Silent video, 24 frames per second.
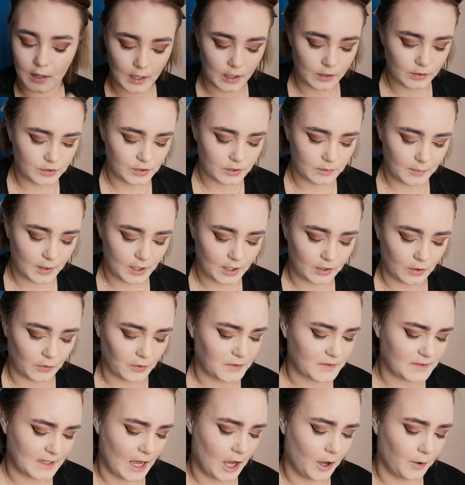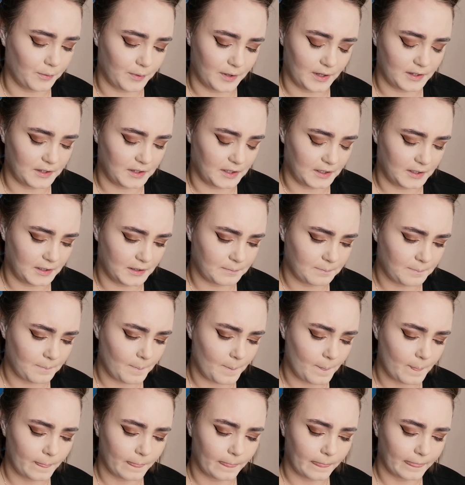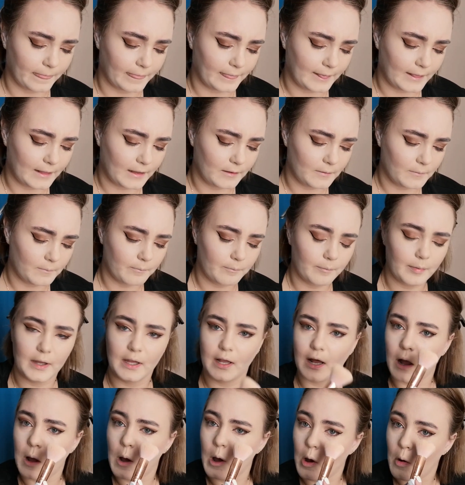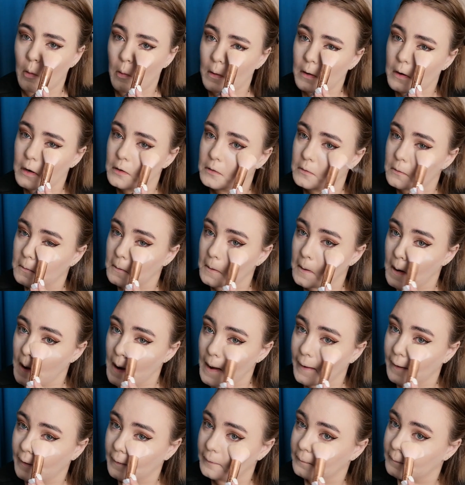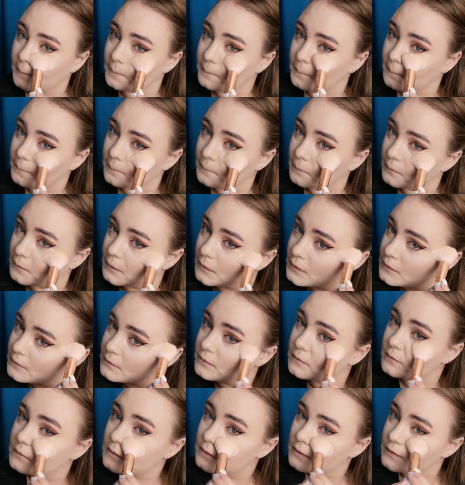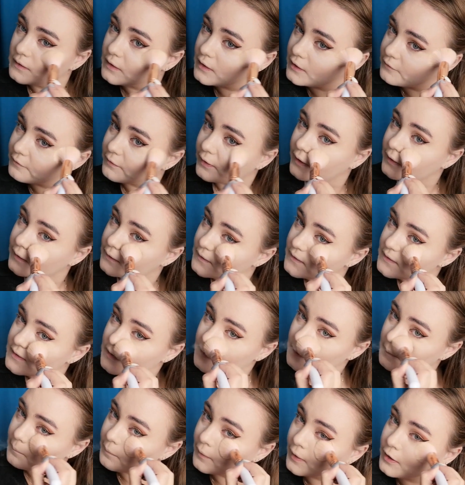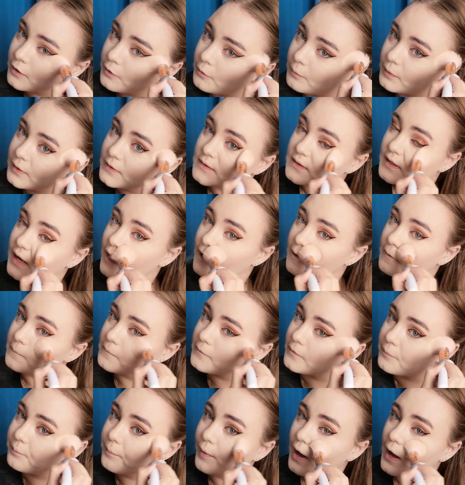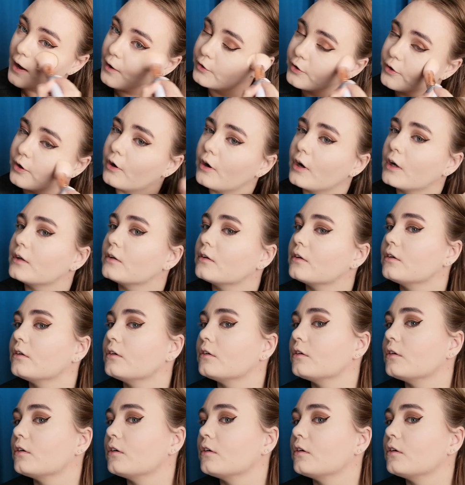I'll do my nose now with it. But I want to try and see if I can see it better once I have the powder on.